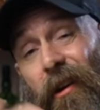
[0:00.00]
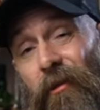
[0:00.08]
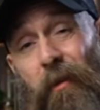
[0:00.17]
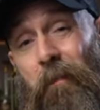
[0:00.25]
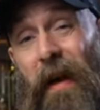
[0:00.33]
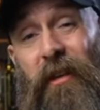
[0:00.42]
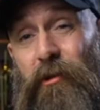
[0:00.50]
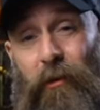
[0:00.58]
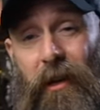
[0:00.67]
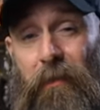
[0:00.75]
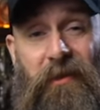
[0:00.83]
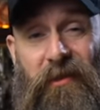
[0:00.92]
they're the best
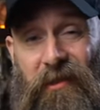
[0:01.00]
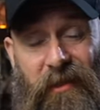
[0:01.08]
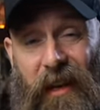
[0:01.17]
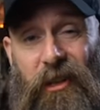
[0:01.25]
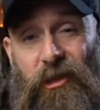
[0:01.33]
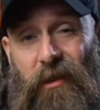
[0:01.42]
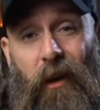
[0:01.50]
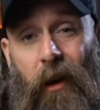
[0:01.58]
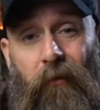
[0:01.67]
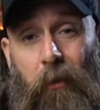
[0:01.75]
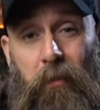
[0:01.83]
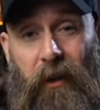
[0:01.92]
representation
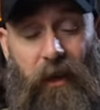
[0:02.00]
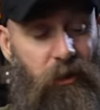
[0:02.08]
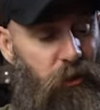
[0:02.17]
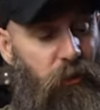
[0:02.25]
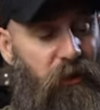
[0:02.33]
of a blend